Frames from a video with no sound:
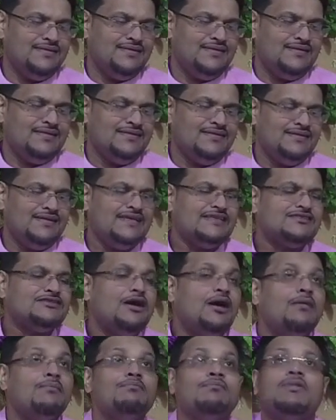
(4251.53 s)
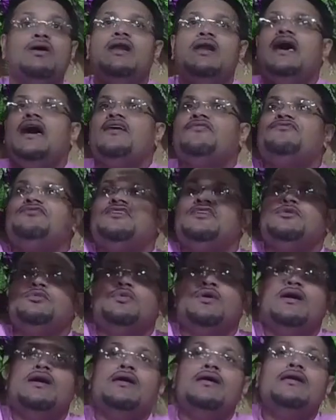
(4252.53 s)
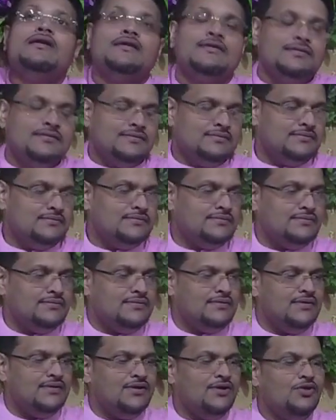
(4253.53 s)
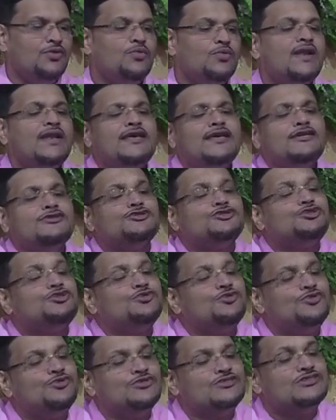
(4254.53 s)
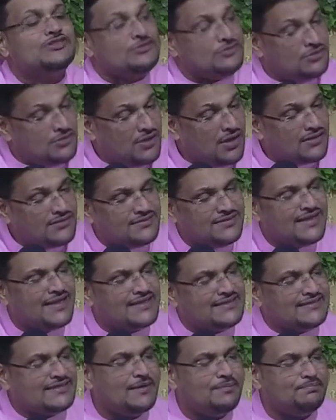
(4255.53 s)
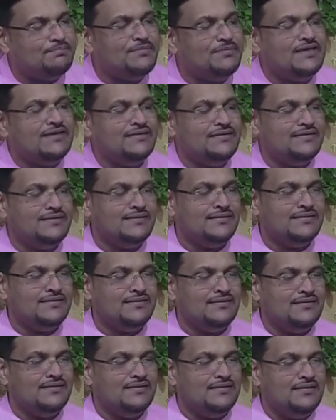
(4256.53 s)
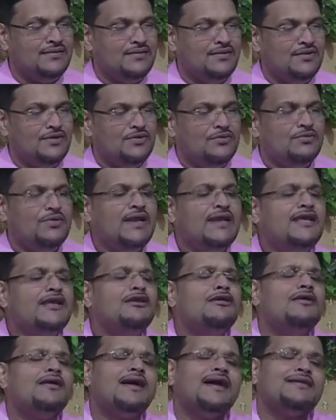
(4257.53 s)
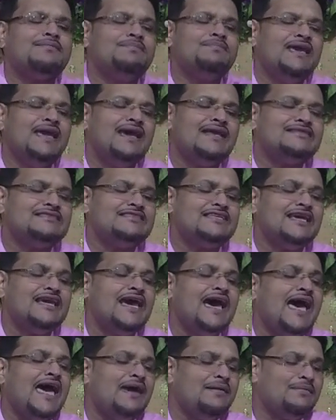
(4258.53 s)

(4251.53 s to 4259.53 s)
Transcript: this umbrella for the world, will he choose not to accept me? Will he look at me and say, I am a